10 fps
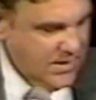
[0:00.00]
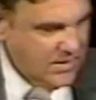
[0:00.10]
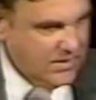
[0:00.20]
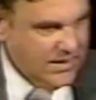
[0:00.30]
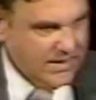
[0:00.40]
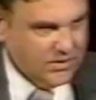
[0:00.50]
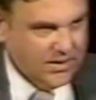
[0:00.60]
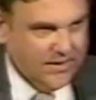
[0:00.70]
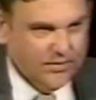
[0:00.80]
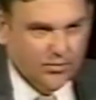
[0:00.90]
the desk to
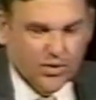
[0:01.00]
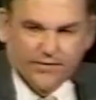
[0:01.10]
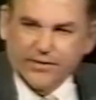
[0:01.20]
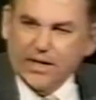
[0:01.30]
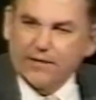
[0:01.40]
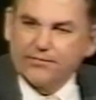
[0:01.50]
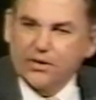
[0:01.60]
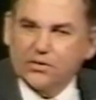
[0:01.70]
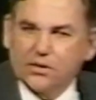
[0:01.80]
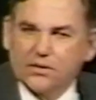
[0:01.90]
give the briefing. I
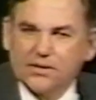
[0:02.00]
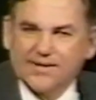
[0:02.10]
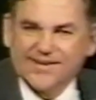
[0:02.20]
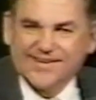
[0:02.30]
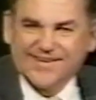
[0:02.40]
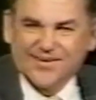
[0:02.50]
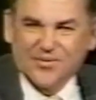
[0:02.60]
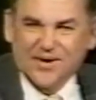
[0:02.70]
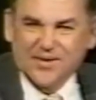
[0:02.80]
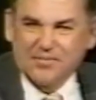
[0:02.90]
felt that
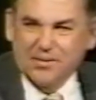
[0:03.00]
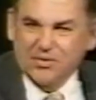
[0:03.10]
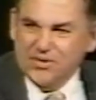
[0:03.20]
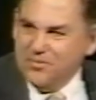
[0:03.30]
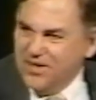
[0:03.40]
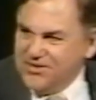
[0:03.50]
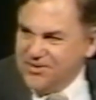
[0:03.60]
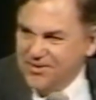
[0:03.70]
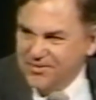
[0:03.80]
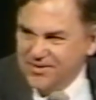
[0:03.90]
one of the members of the press
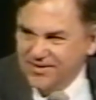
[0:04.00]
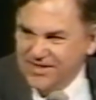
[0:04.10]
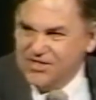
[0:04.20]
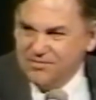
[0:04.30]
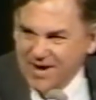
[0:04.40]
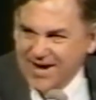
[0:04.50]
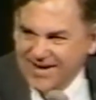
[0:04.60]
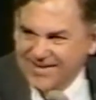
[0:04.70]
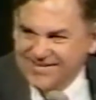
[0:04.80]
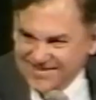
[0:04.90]
corps would at least
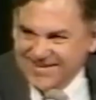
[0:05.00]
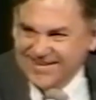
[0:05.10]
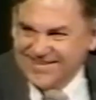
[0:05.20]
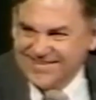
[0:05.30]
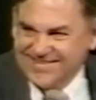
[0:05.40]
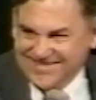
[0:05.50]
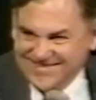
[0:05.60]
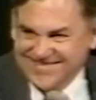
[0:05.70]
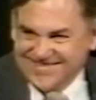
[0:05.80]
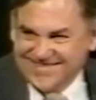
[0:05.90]
smile and say,
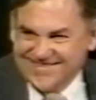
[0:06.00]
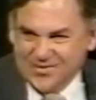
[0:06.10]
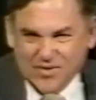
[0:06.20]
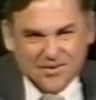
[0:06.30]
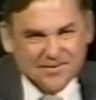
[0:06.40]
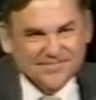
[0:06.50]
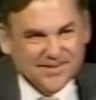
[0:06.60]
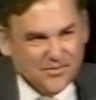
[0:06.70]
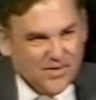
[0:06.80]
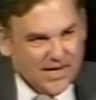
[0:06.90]
"Welcome to
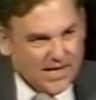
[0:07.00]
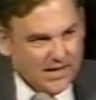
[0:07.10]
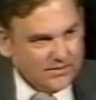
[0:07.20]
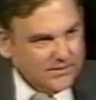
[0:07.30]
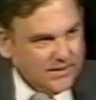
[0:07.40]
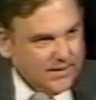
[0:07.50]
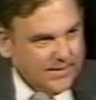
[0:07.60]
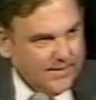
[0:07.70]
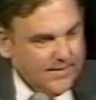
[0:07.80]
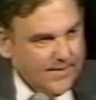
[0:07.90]
the White House."
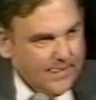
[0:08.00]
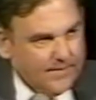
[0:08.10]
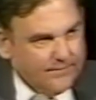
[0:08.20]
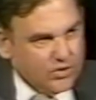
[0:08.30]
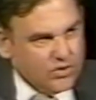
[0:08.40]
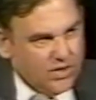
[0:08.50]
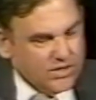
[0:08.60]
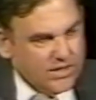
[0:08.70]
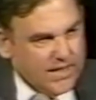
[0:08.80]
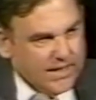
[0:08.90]
First
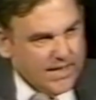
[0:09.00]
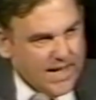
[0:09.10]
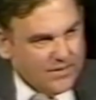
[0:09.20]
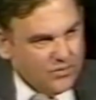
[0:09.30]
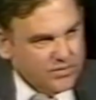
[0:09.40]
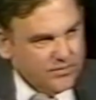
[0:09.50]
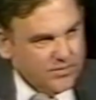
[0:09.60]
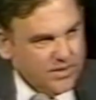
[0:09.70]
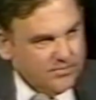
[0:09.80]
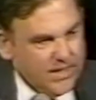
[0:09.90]
question I got was from
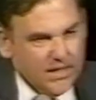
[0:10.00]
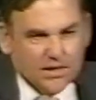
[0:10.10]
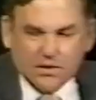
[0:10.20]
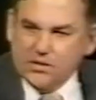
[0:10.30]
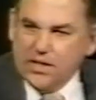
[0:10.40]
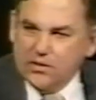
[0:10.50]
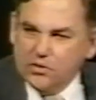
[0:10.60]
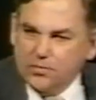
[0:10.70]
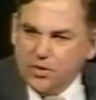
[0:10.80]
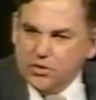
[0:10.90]
Jim Deacon of the St.
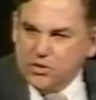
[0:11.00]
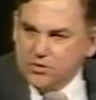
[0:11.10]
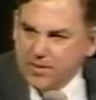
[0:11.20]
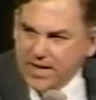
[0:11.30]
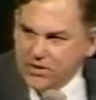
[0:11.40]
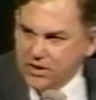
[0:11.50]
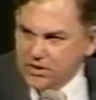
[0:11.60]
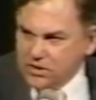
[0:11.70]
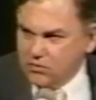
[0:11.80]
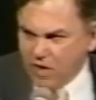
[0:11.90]
Louis Post-Dispatch, and he
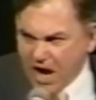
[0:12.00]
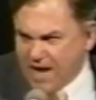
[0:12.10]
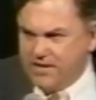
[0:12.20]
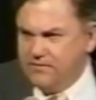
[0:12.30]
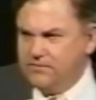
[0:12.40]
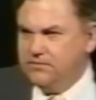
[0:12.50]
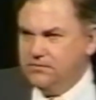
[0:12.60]
said, "Ron,"